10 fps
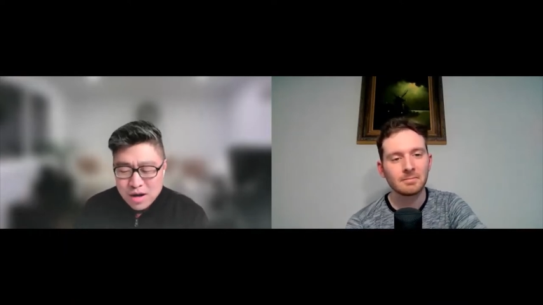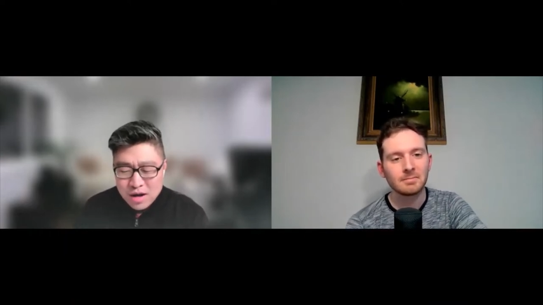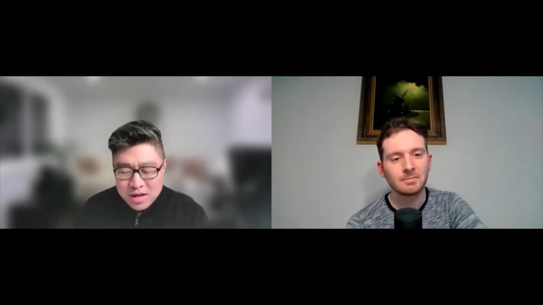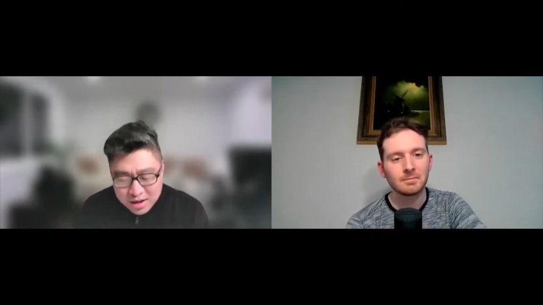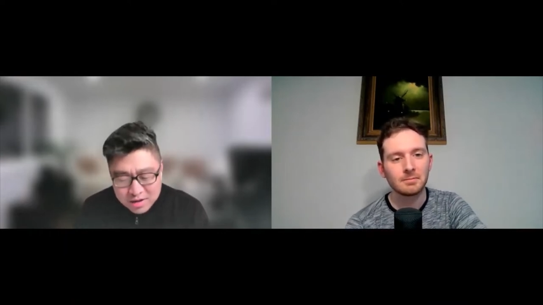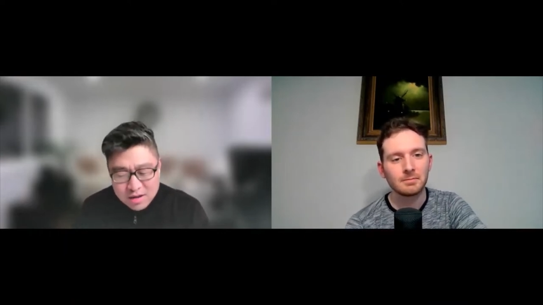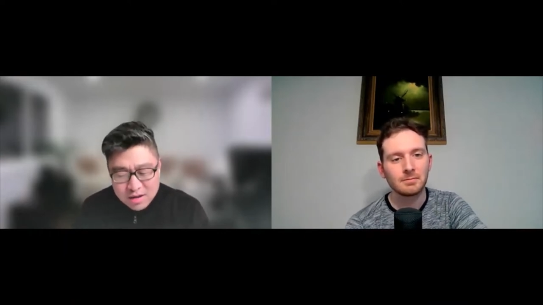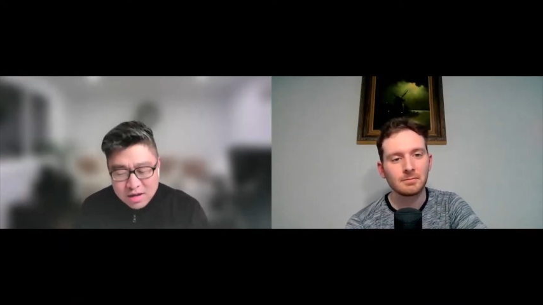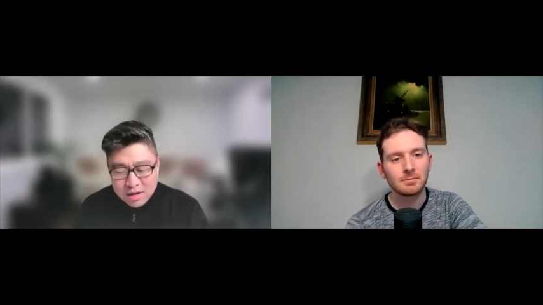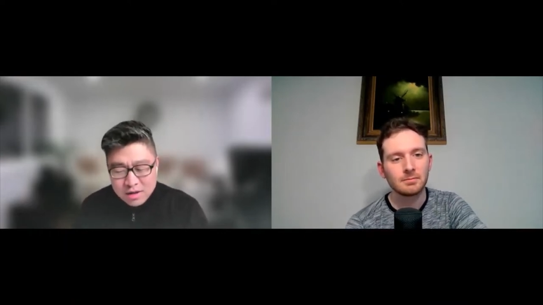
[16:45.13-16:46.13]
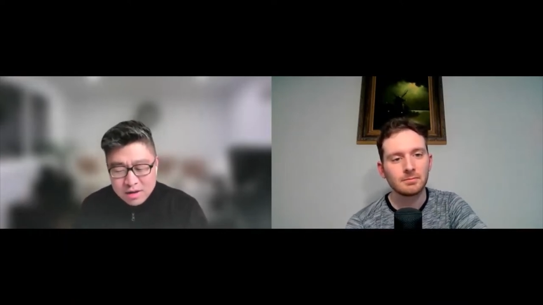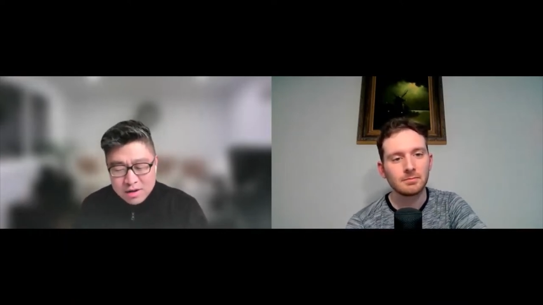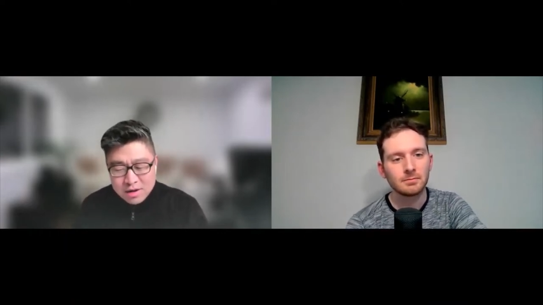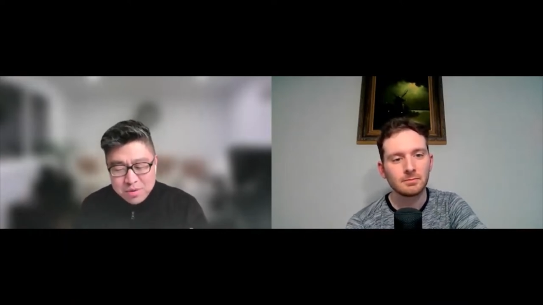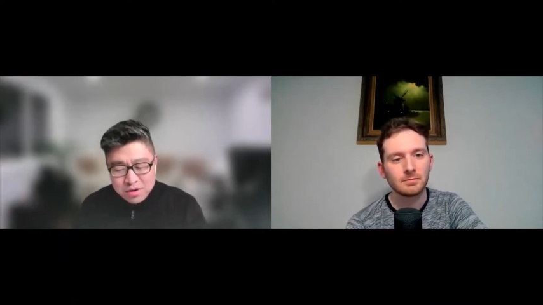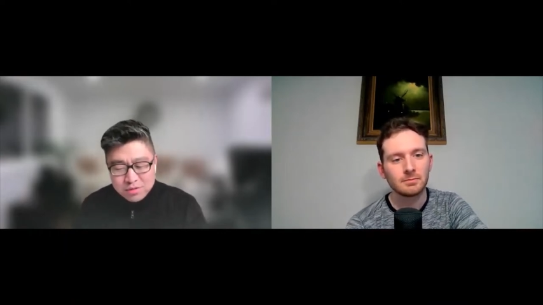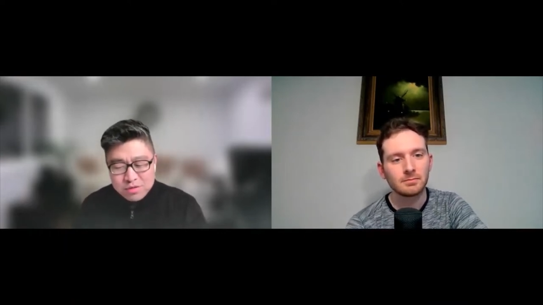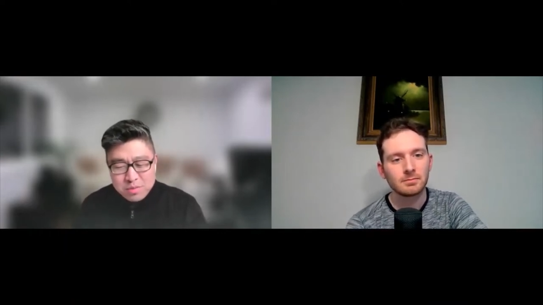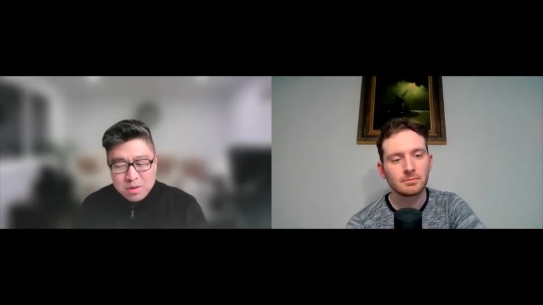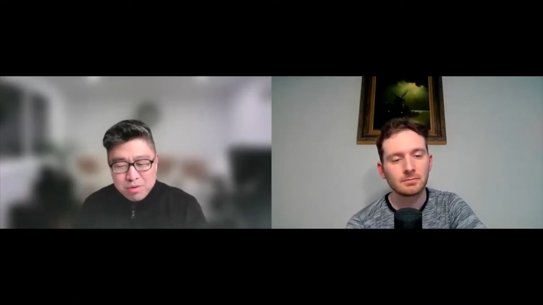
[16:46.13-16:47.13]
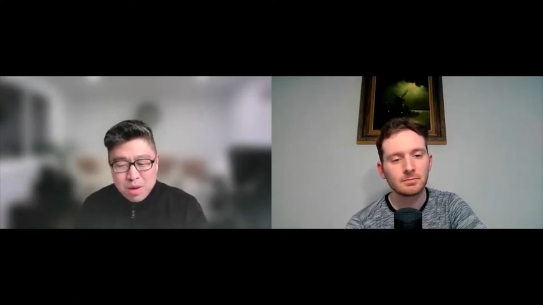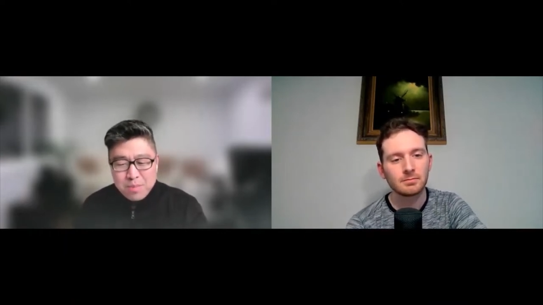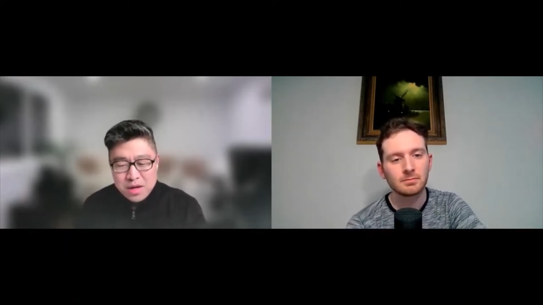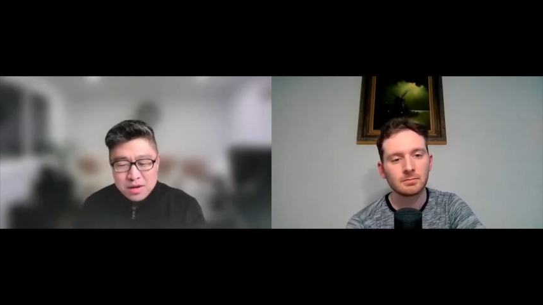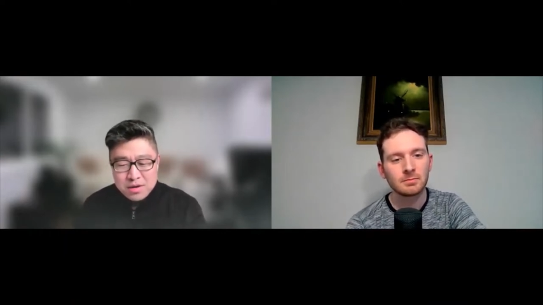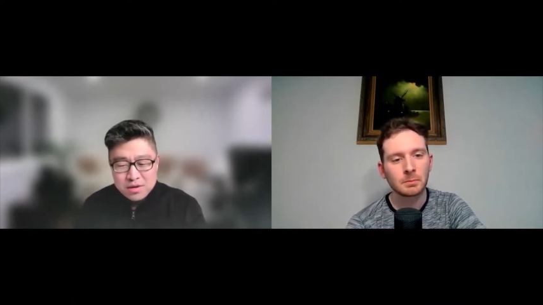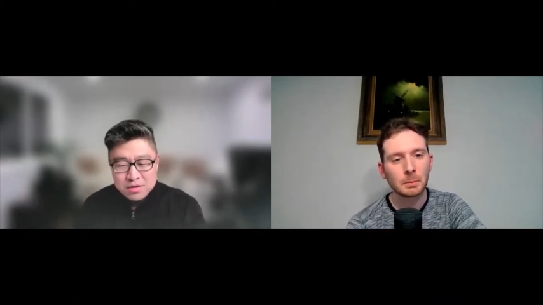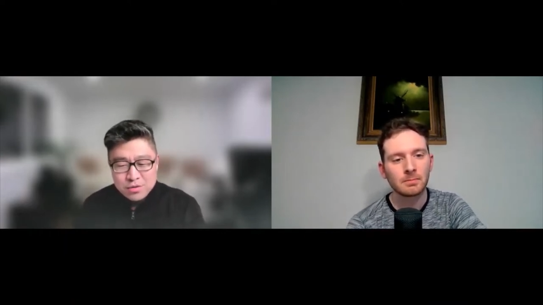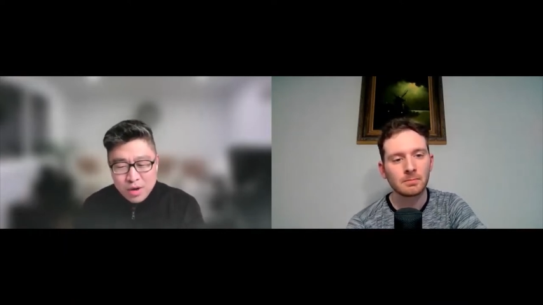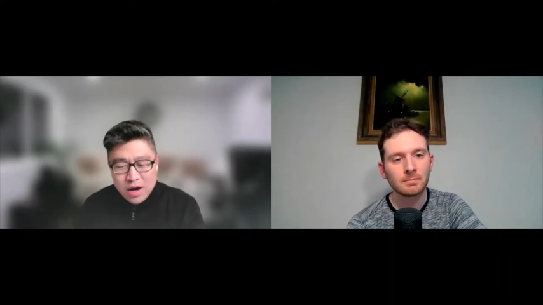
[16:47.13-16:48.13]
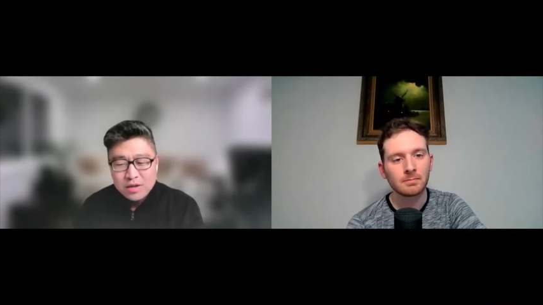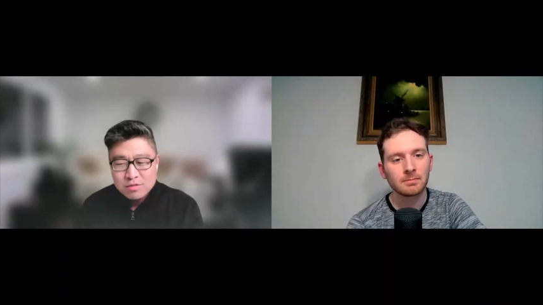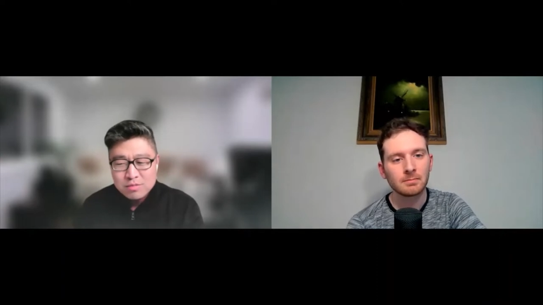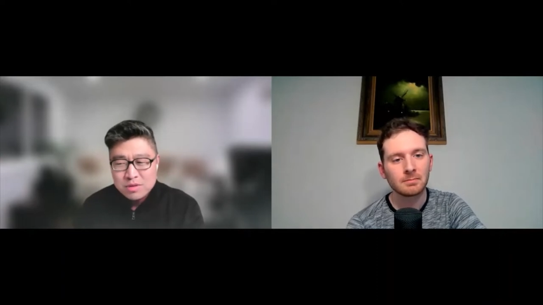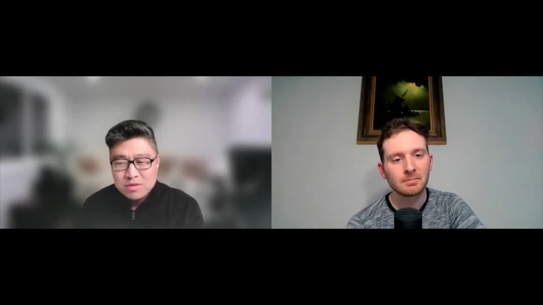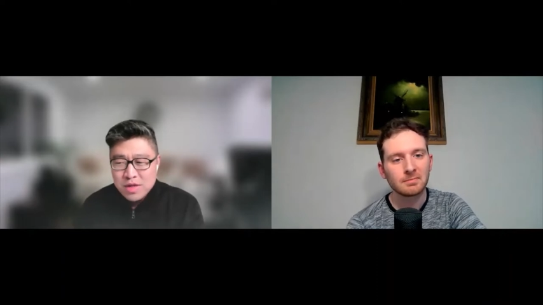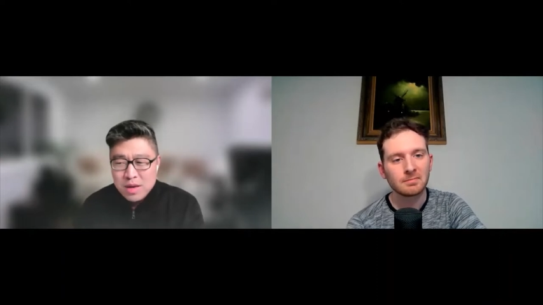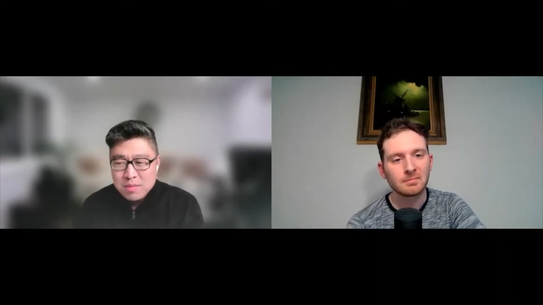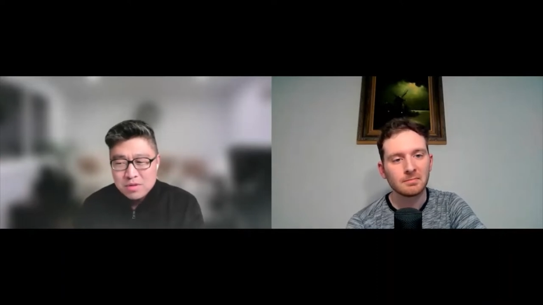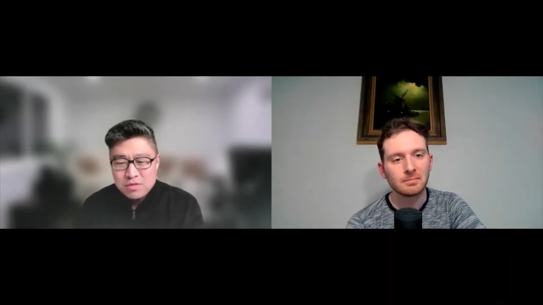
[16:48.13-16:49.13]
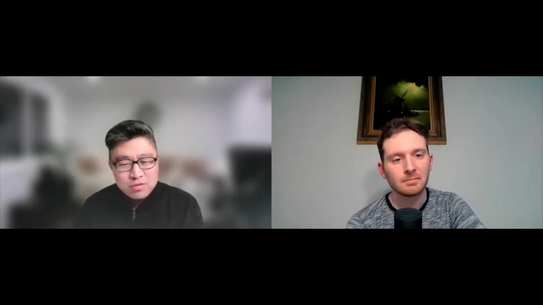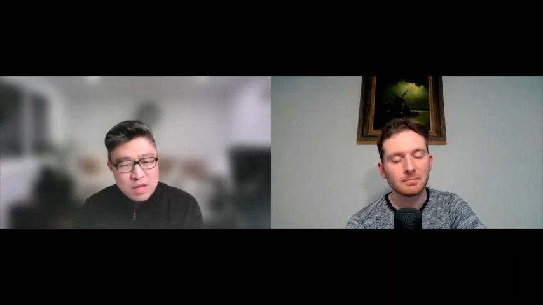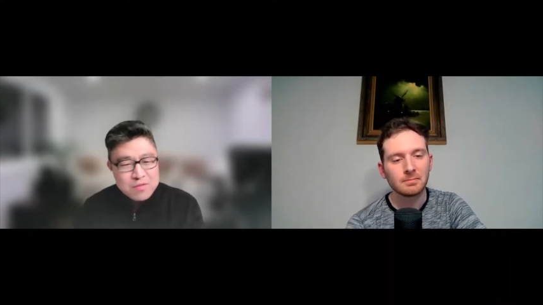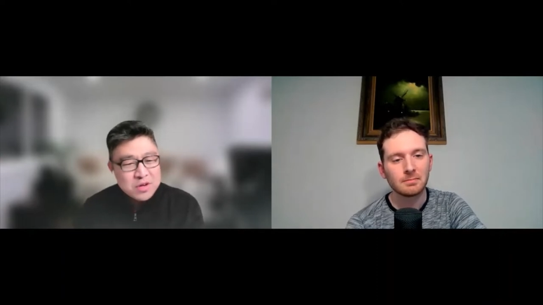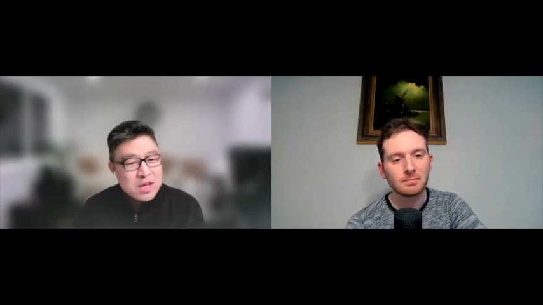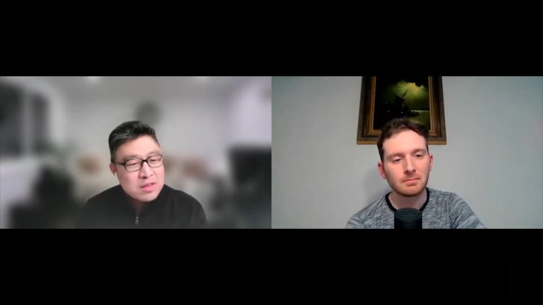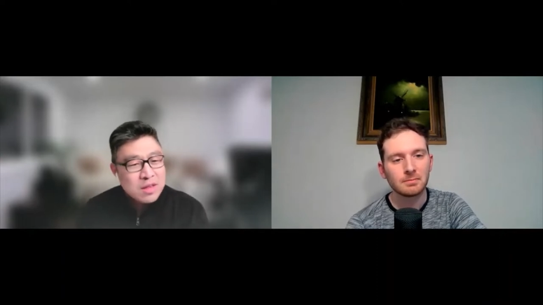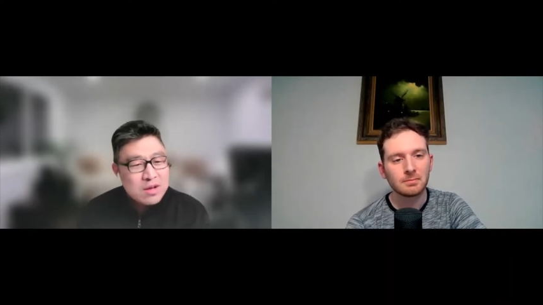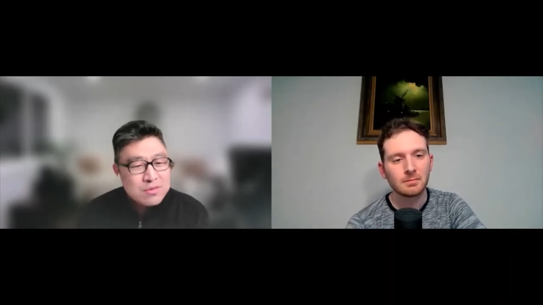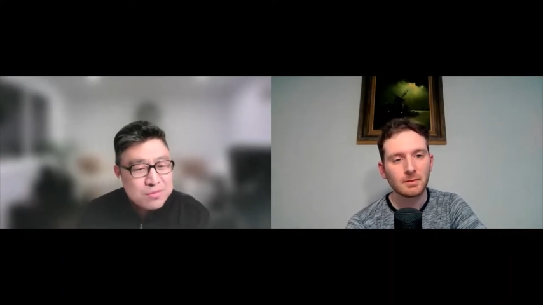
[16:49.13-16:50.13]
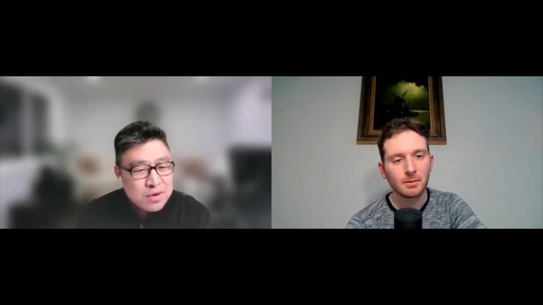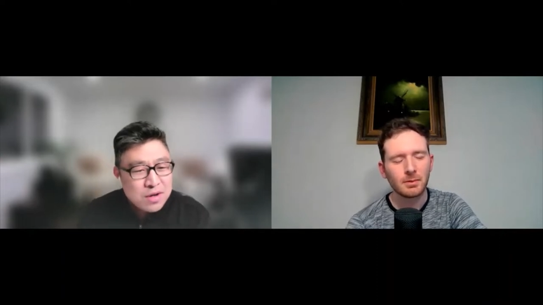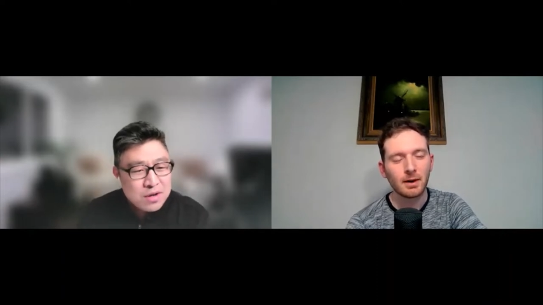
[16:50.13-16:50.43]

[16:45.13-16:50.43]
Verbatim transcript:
Speaker 1: again, it, it, appears to be propaganda to us, but to them, it's just everyday life, right?